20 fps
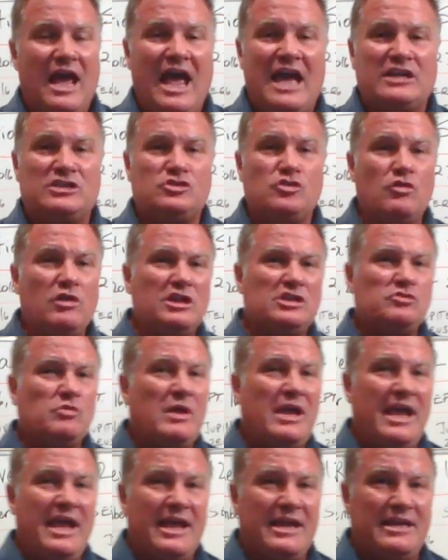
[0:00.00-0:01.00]
As soon as
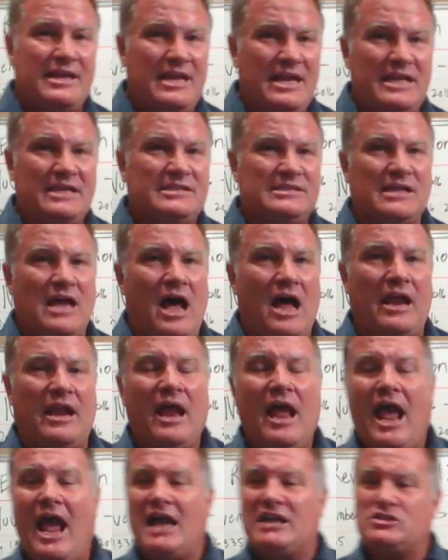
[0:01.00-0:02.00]
we hit Nisan,
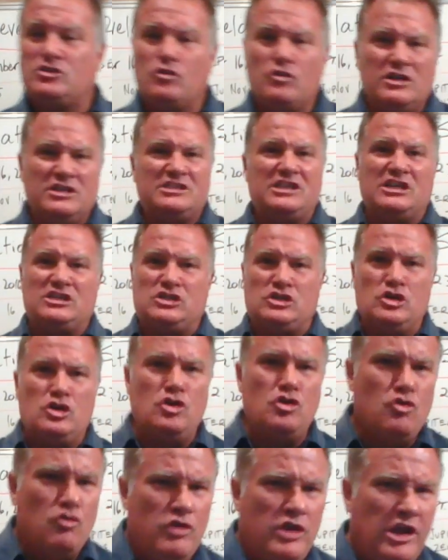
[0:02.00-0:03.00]
as soon as this
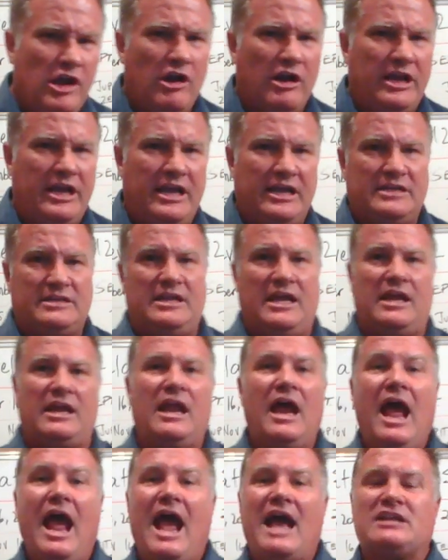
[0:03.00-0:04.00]
new year kicked in,
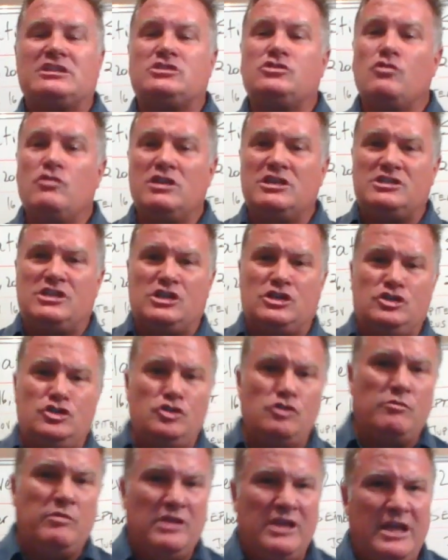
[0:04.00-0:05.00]
as soon as the
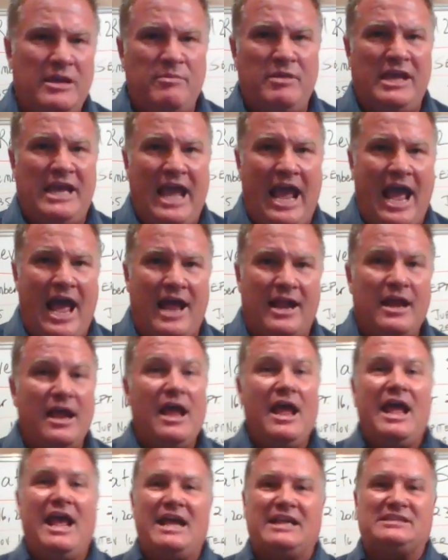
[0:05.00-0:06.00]
Jubilee began,
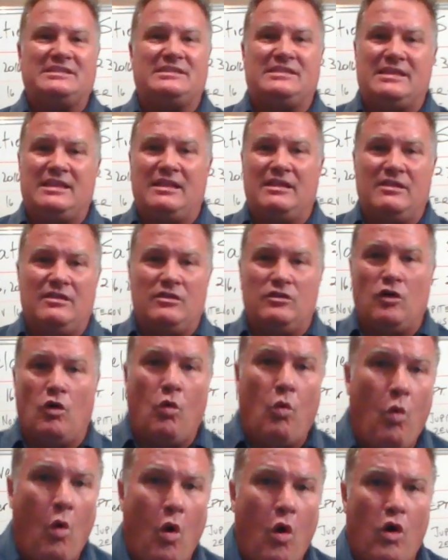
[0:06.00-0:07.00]
it's the
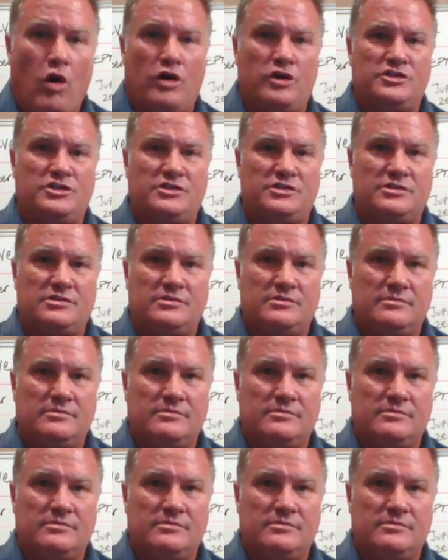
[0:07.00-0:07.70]
wars.